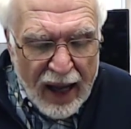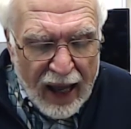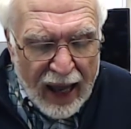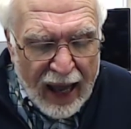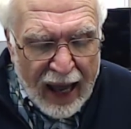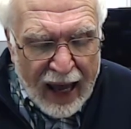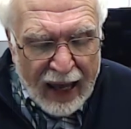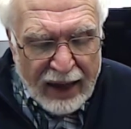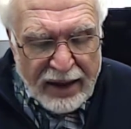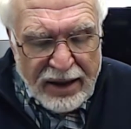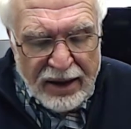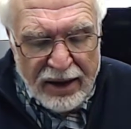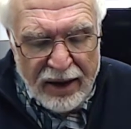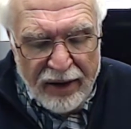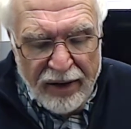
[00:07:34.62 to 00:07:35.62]

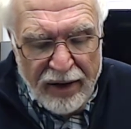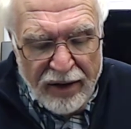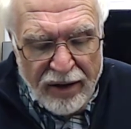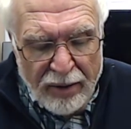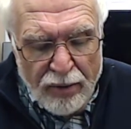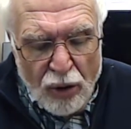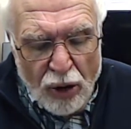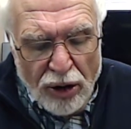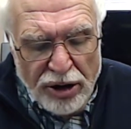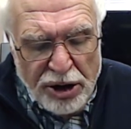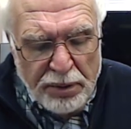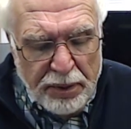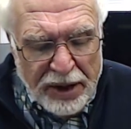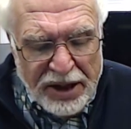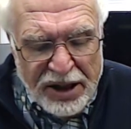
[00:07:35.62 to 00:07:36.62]
and the more
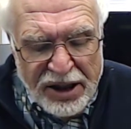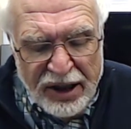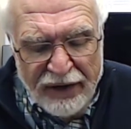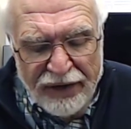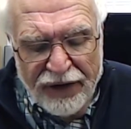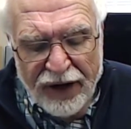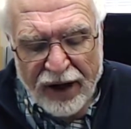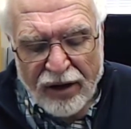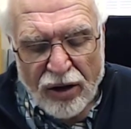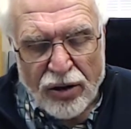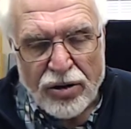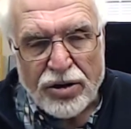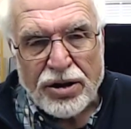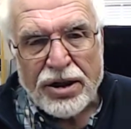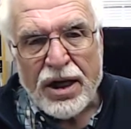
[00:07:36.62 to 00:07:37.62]
specific
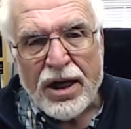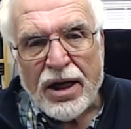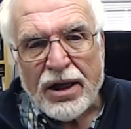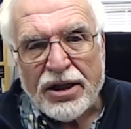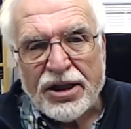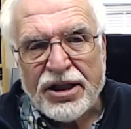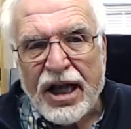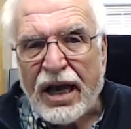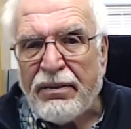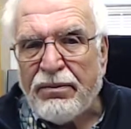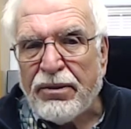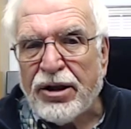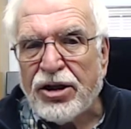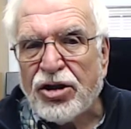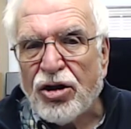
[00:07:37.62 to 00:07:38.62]
those
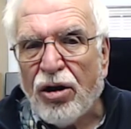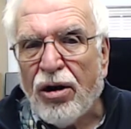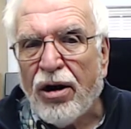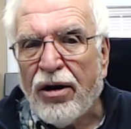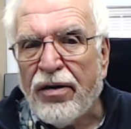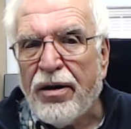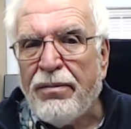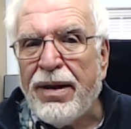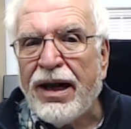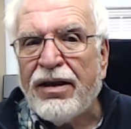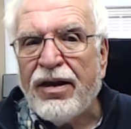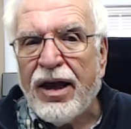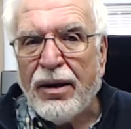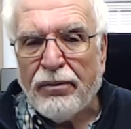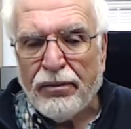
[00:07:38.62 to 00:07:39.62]
statements are that make
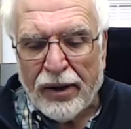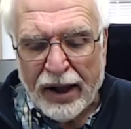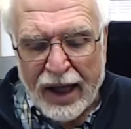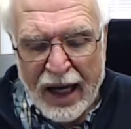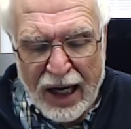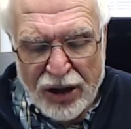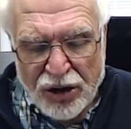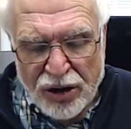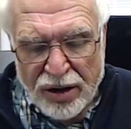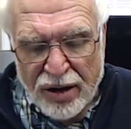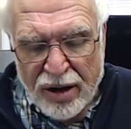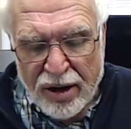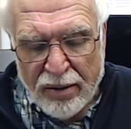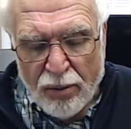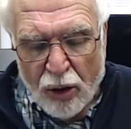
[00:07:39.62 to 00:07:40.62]
the
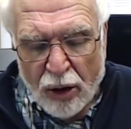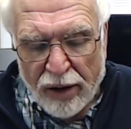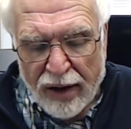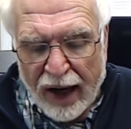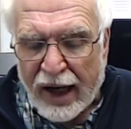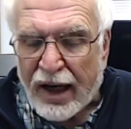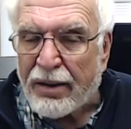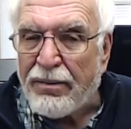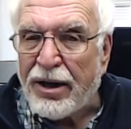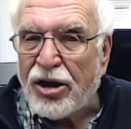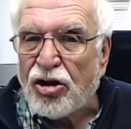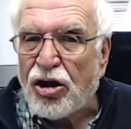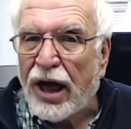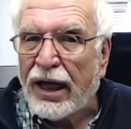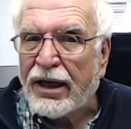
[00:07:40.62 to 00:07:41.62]
implication, the more they can be
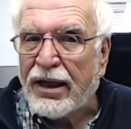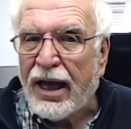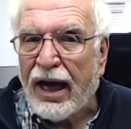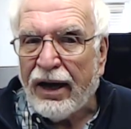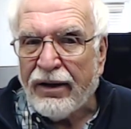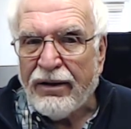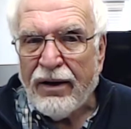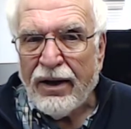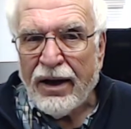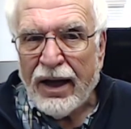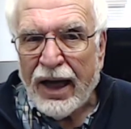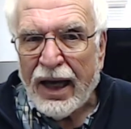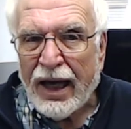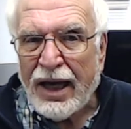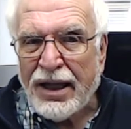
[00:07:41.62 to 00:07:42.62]
checked out.
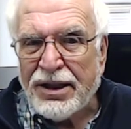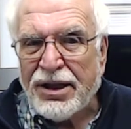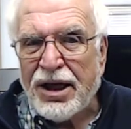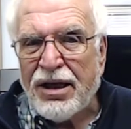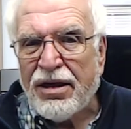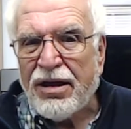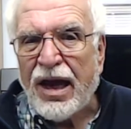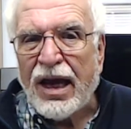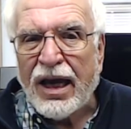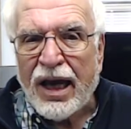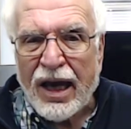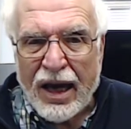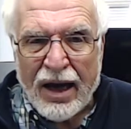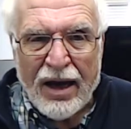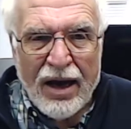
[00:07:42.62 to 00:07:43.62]
Hazy
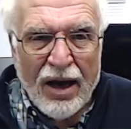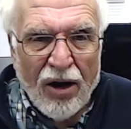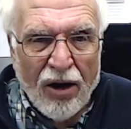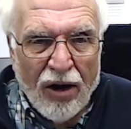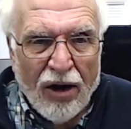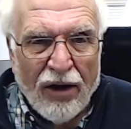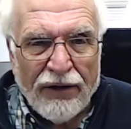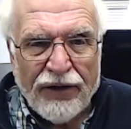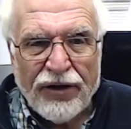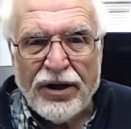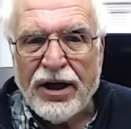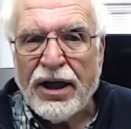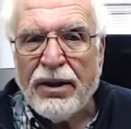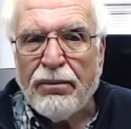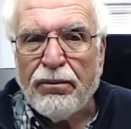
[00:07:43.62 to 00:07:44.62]
thinking
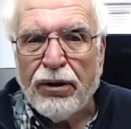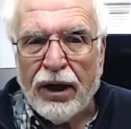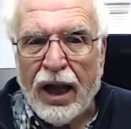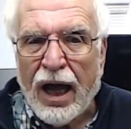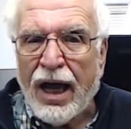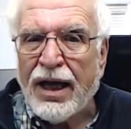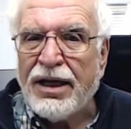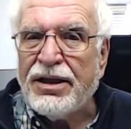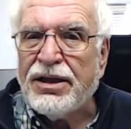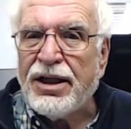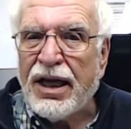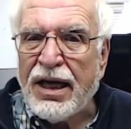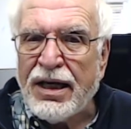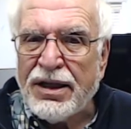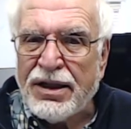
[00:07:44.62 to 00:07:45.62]
often implies
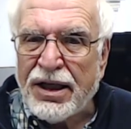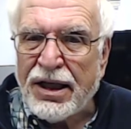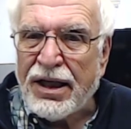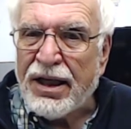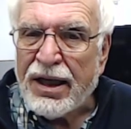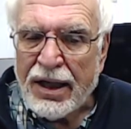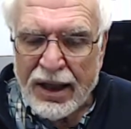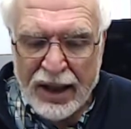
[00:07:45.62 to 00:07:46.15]
hazy